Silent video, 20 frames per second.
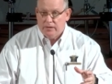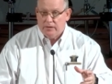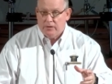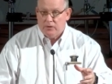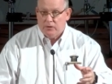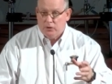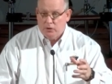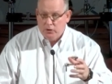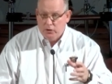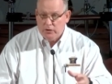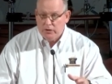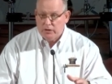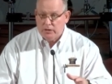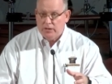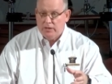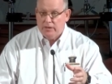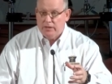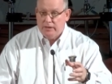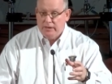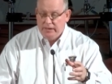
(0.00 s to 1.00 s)
look
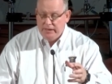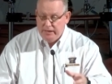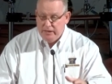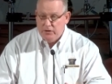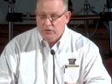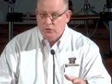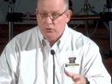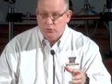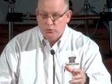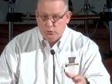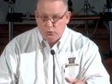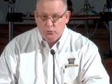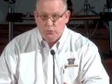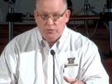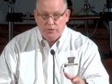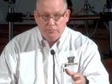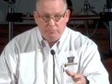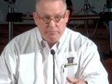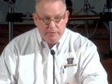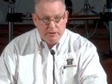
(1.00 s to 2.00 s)
into
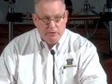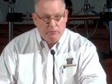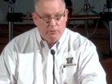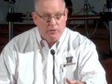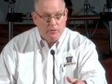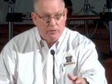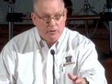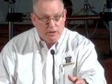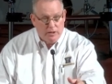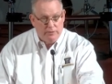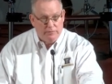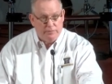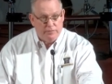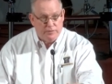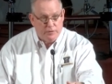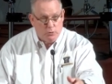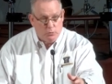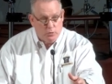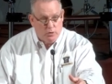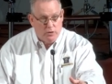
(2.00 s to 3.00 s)
the mirror of
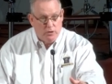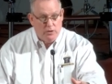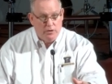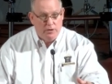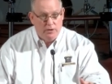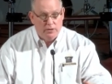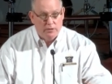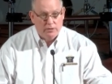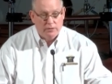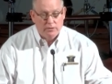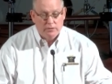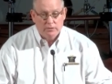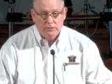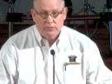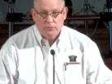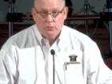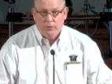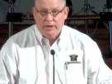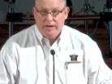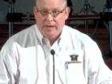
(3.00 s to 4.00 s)
the Word,
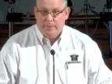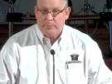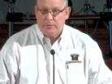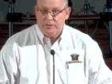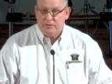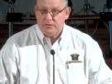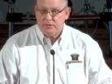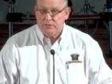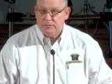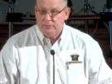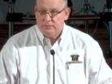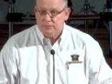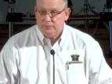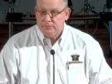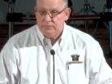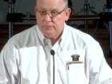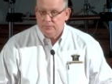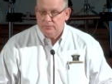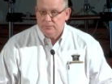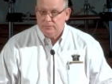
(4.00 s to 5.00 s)
what happens?
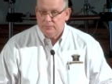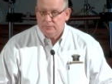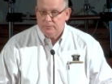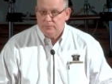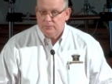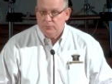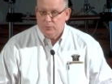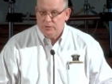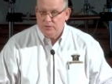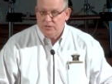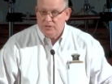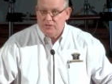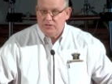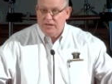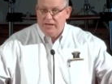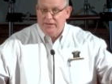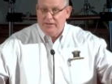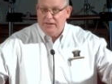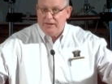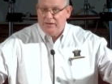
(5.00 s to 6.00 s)
What does it
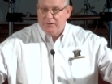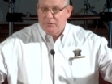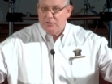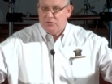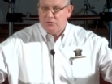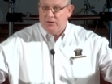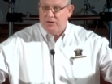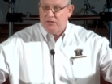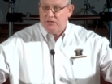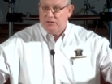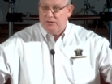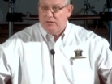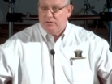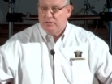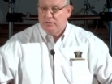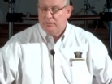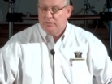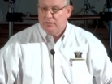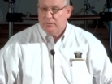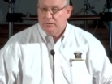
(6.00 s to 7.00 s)
say in that illustration?
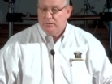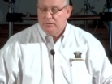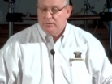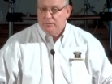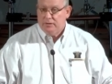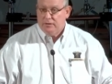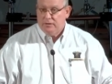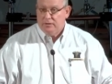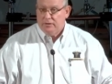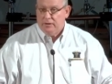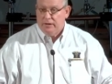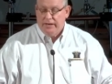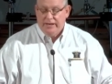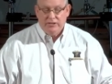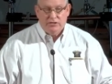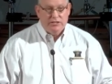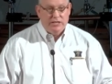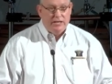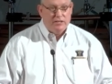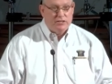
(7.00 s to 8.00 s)

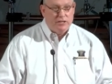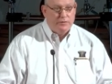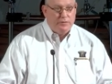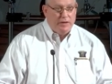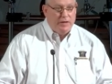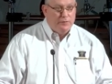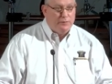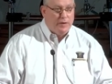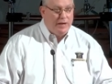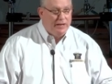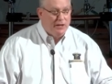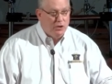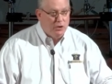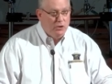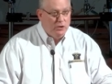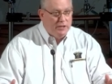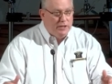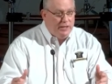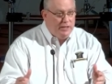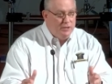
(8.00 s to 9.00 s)
It says, if, if I
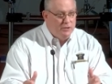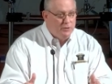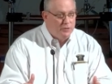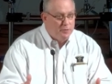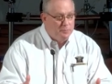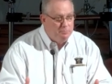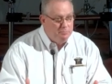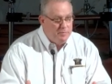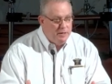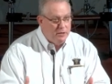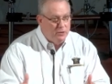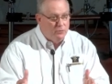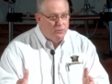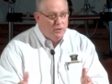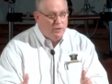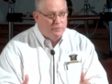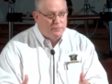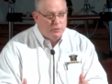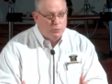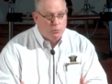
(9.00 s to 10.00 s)
look into the mirror
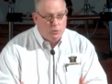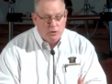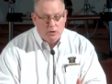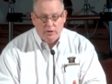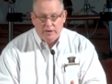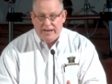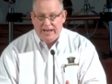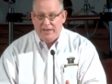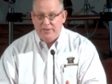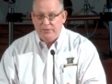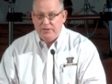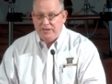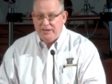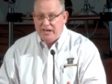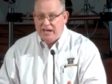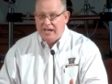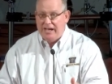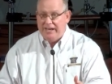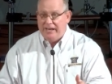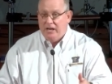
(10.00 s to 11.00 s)
of the Word and then
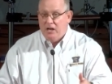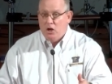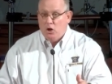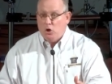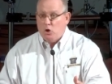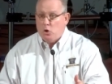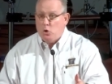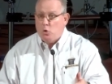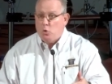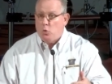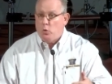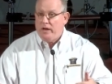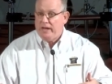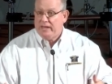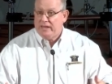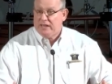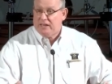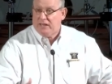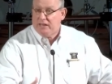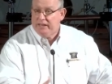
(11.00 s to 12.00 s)
I
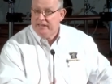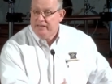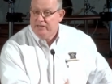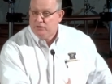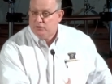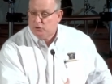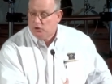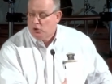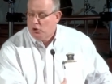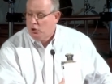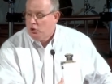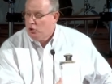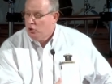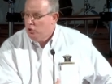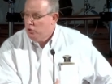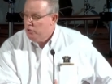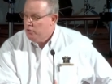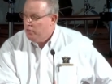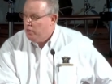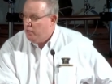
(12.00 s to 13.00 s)
quickly
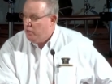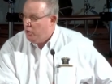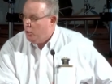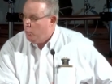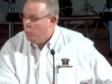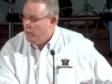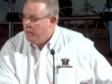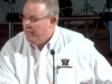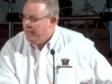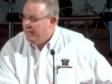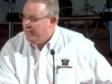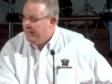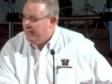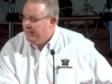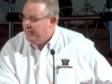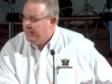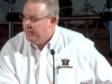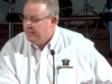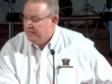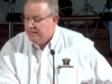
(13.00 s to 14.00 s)
turn
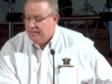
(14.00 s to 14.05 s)
away,